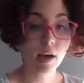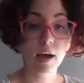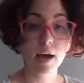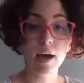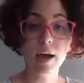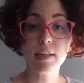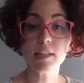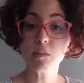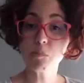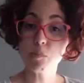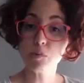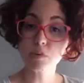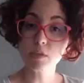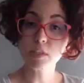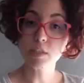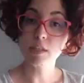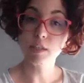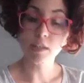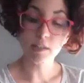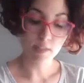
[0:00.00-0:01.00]
And
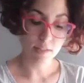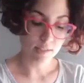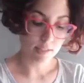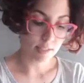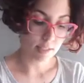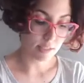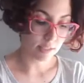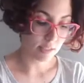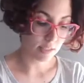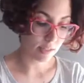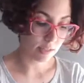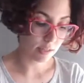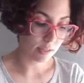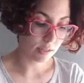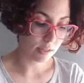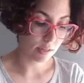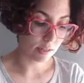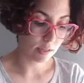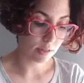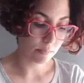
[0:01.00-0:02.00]
important thing that is
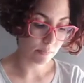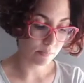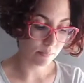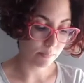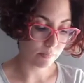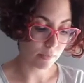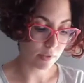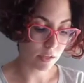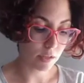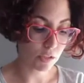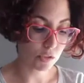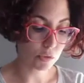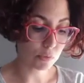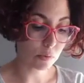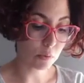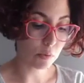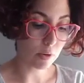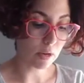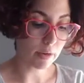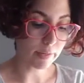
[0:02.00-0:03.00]
use
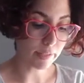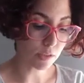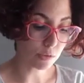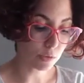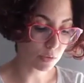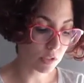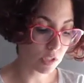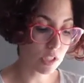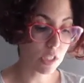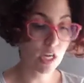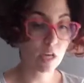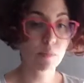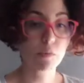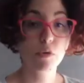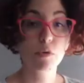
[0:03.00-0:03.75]
vocabulary to describe